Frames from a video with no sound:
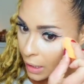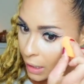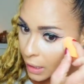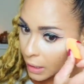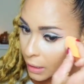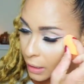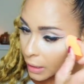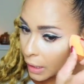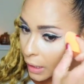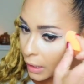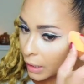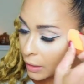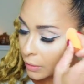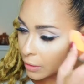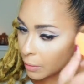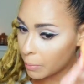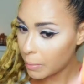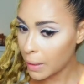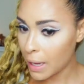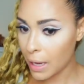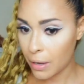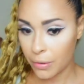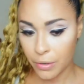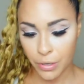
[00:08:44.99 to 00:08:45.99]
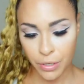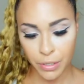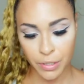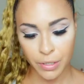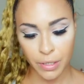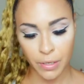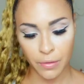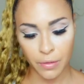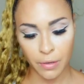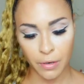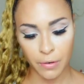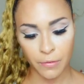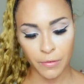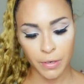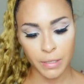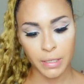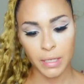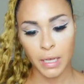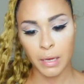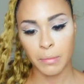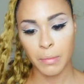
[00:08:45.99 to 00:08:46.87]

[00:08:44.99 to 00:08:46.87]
letting the powder sit there for 10